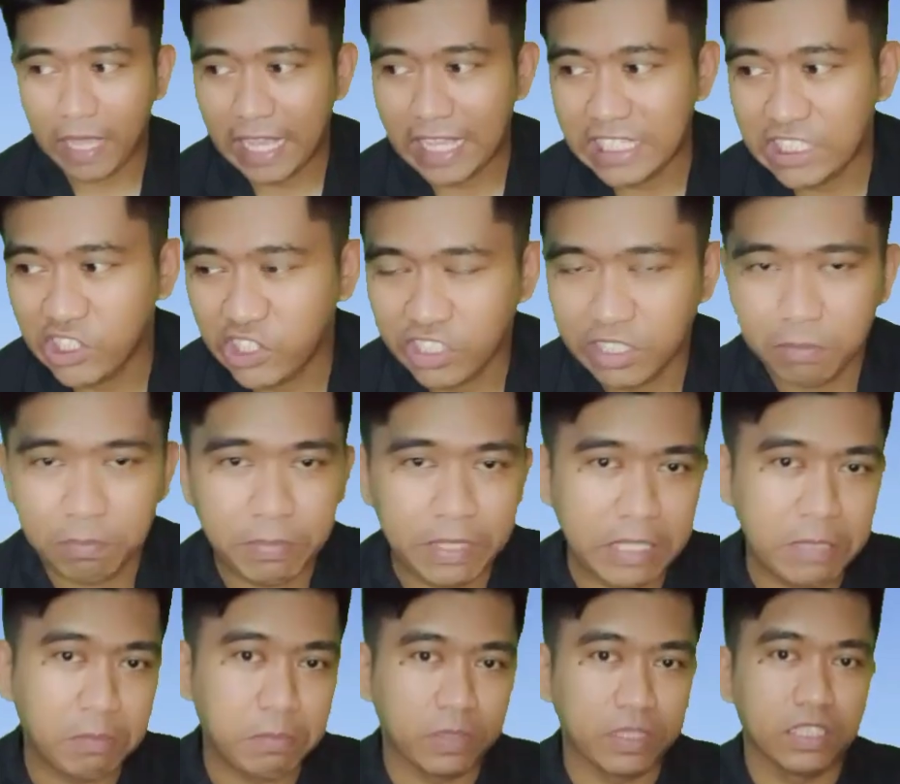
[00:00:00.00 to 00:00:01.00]
Asian
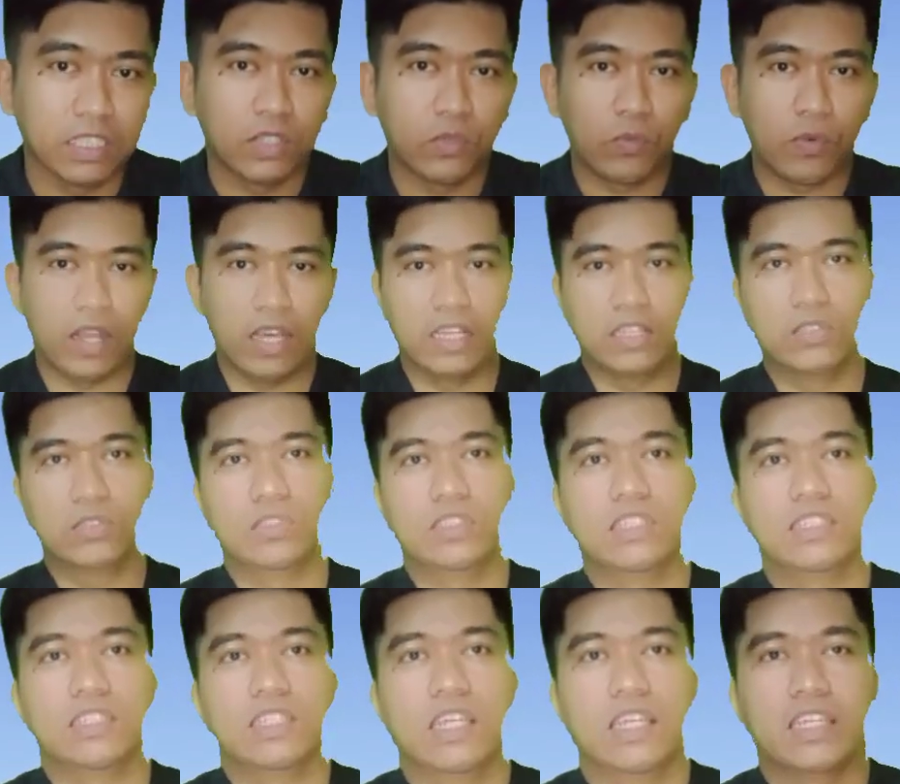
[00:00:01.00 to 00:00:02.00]
people around,
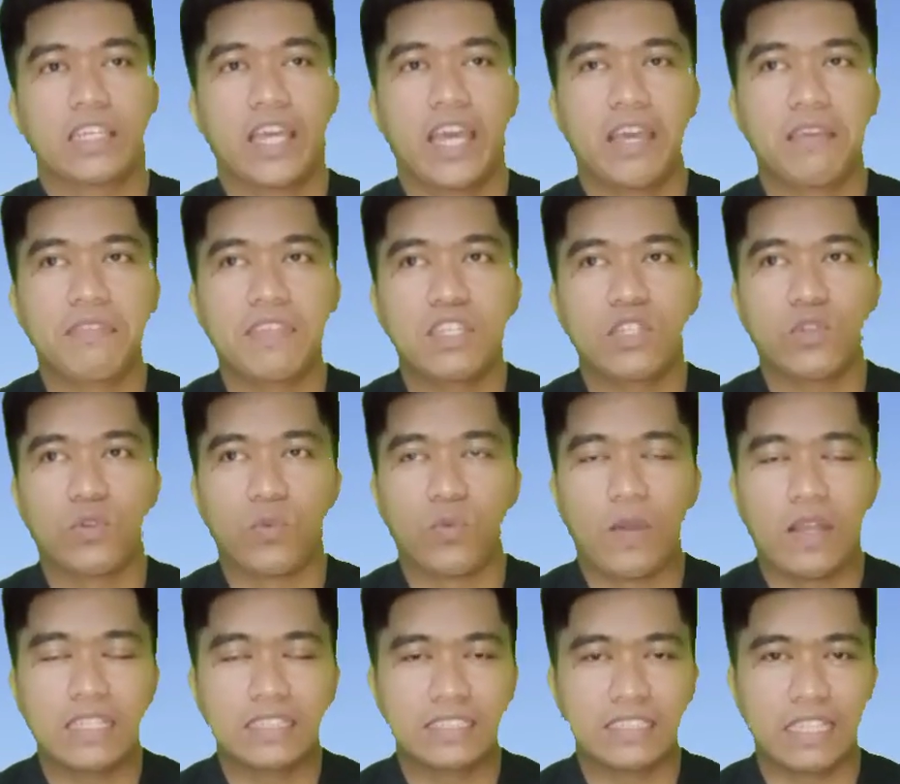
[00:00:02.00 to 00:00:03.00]
having no
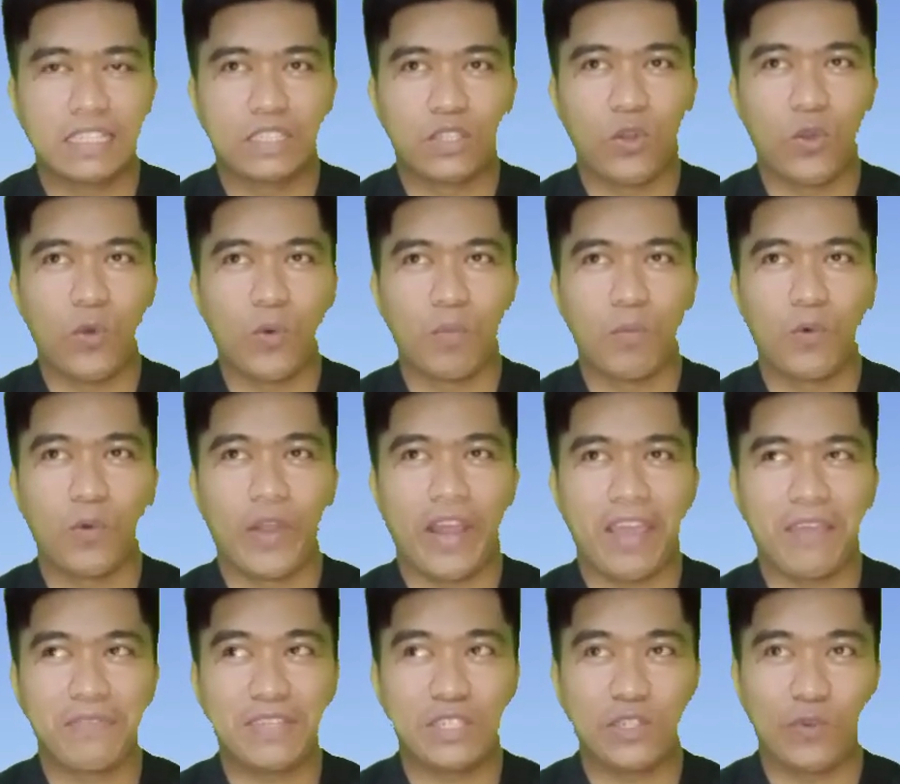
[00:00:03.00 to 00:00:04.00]
rice at home or
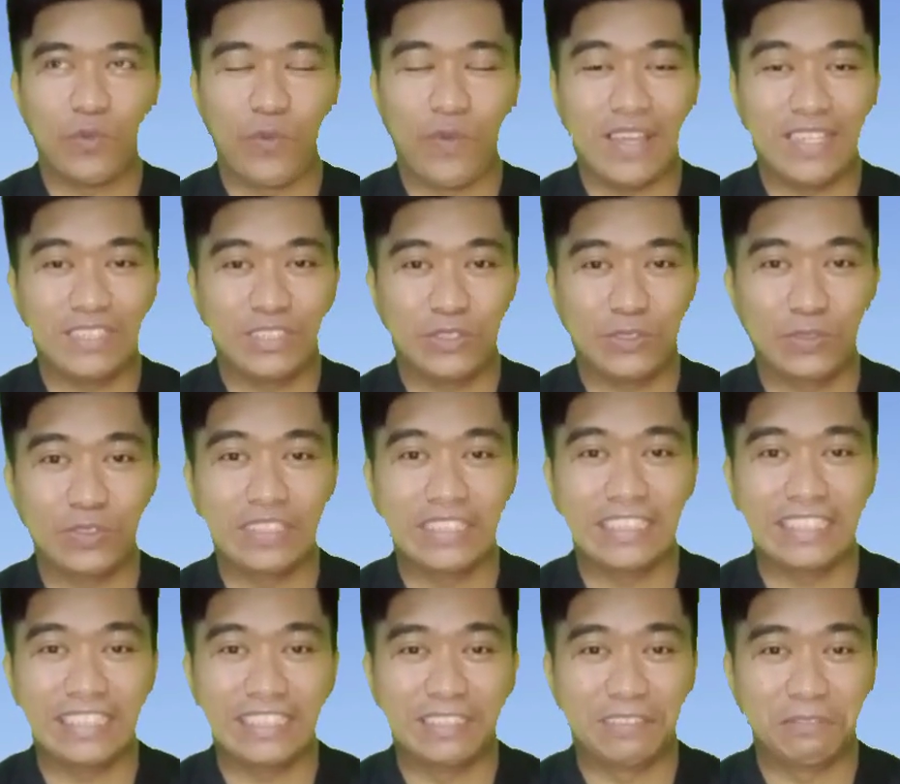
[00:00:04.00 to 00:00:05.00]
having no rice to
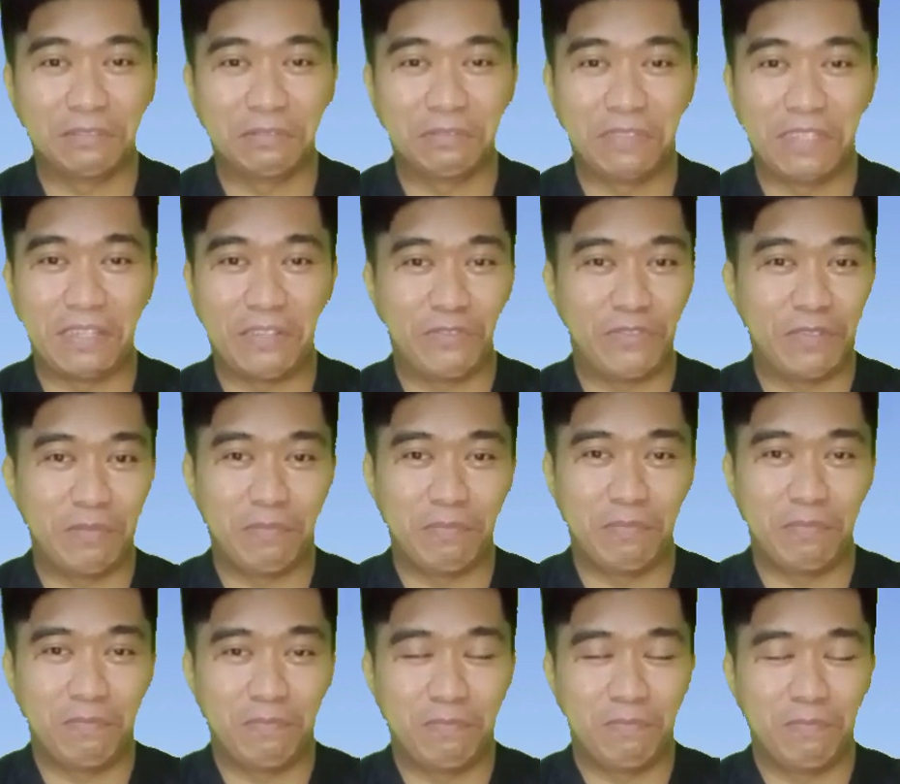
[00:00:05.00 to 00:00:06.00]
eat is a very
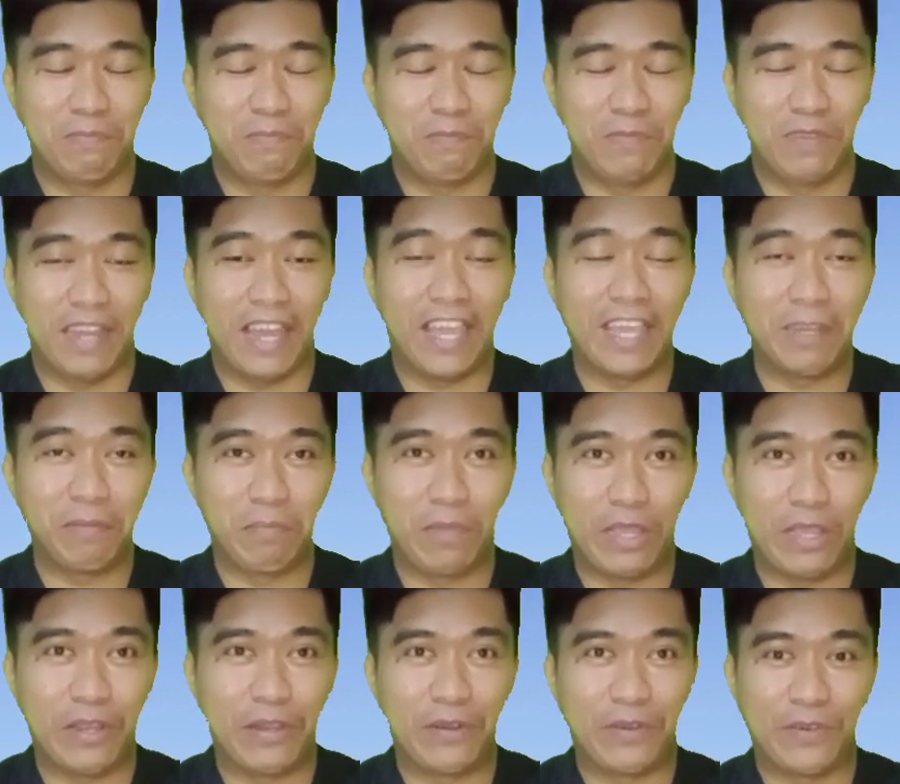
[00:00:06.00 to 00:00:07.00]

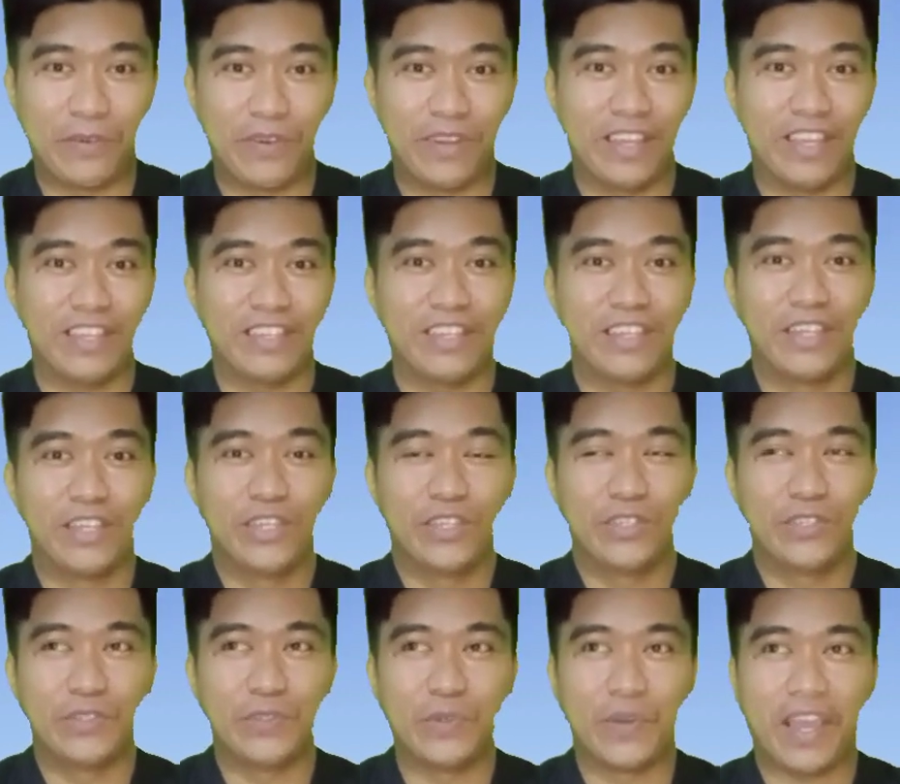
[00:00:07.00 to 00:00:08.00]
nightmare, right?
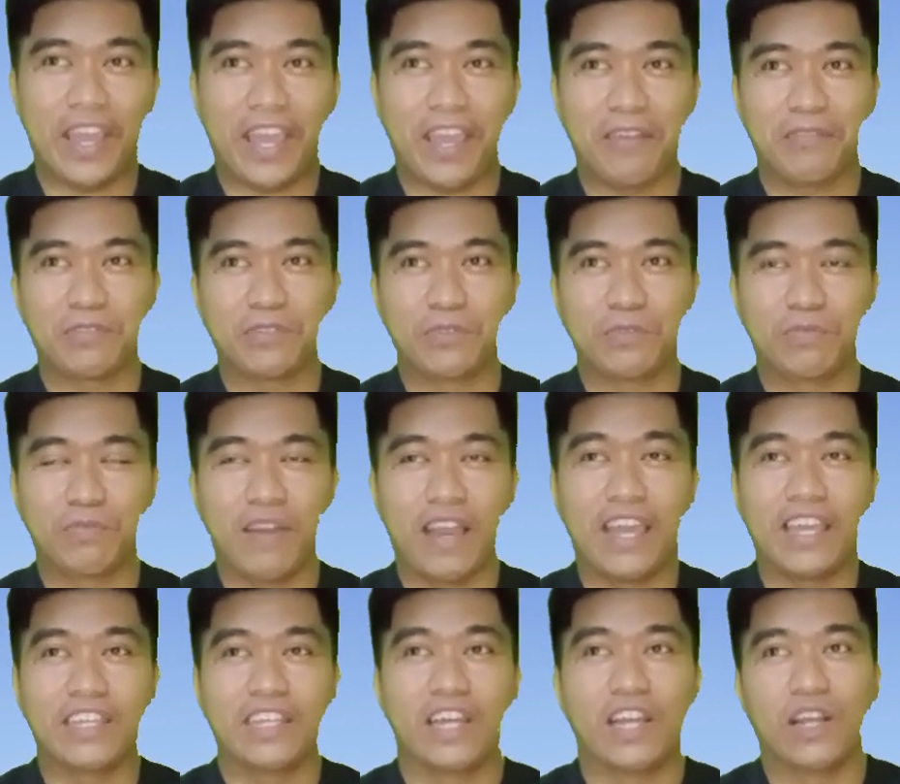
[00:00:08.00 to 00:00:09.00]
You have to
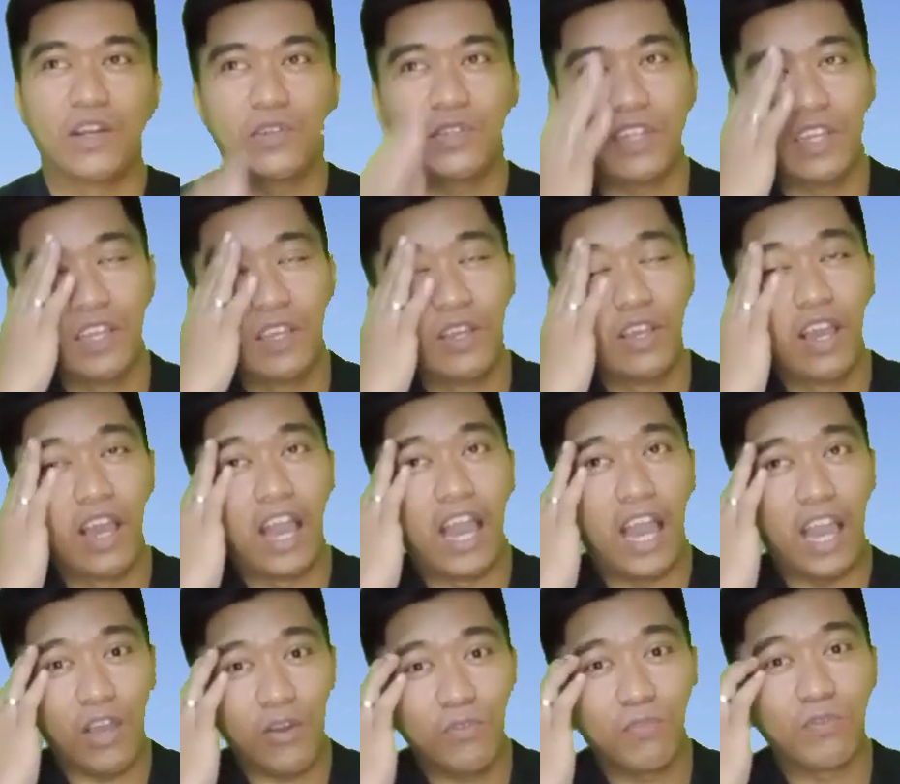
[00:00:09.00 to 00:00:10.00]
find out
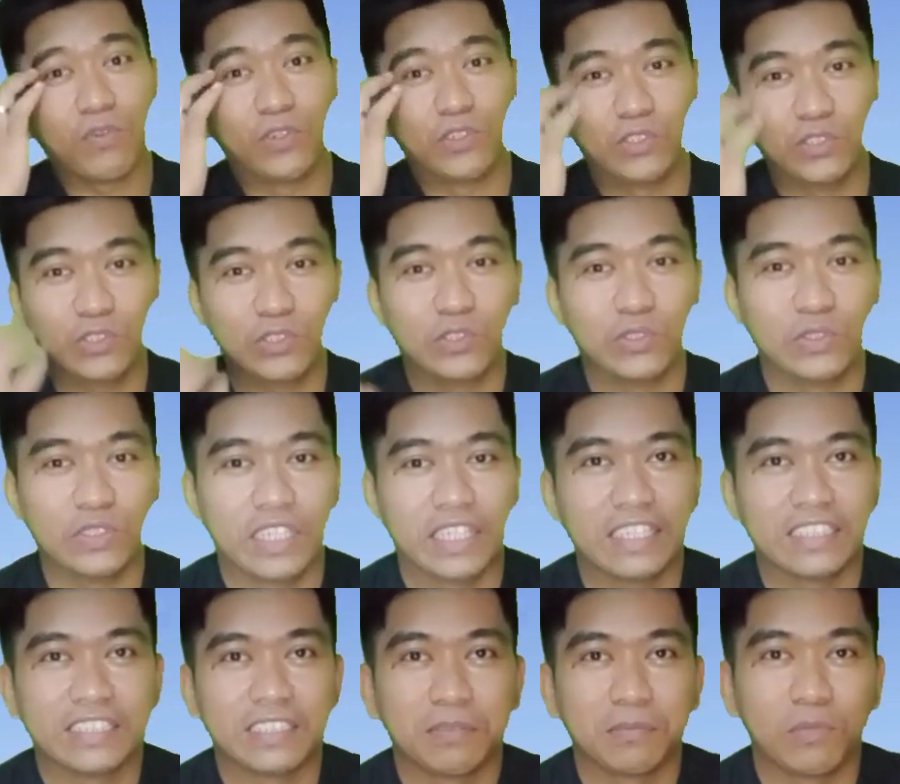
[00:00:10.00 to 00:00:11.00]
how for you to
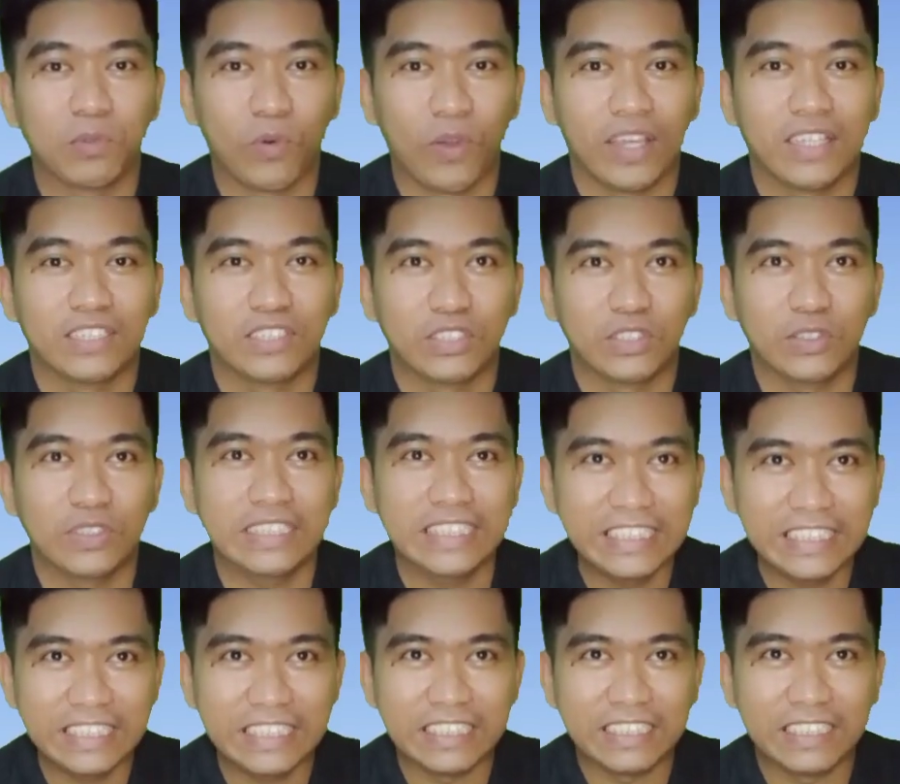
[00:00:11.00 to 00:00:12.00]
get some rice to
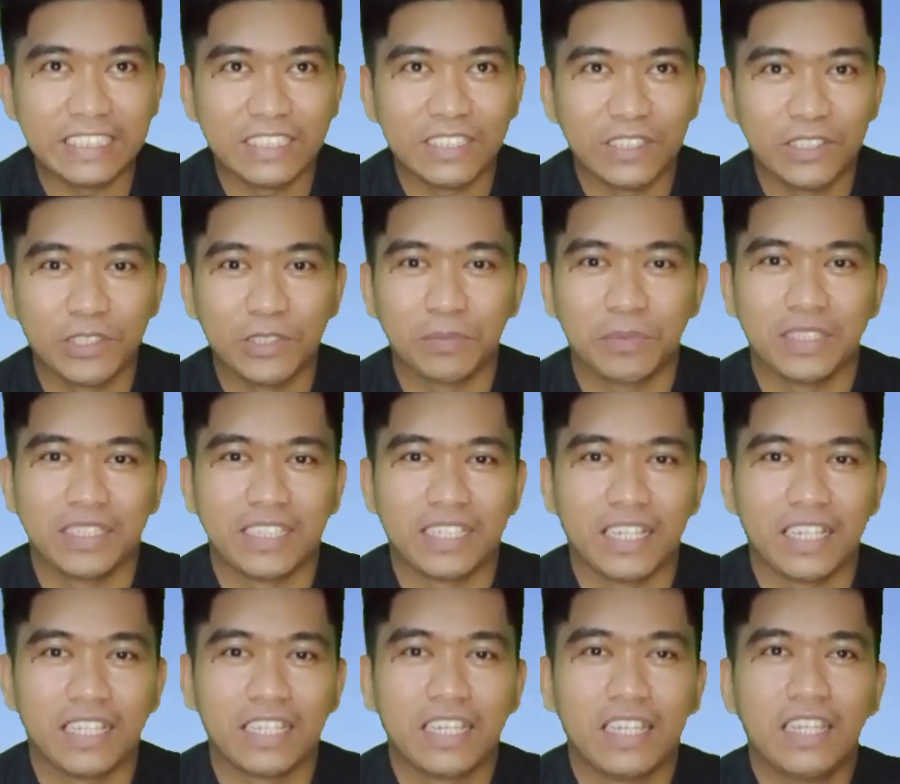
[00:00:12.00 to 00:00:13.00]
eat. Oh my
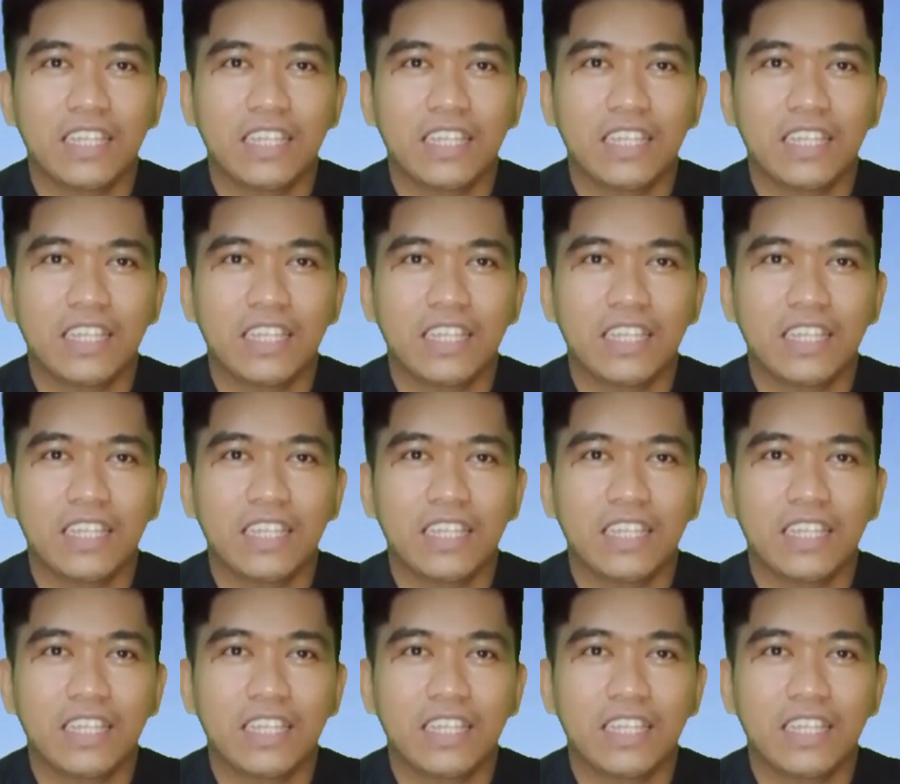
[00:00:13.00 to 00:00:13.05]
god.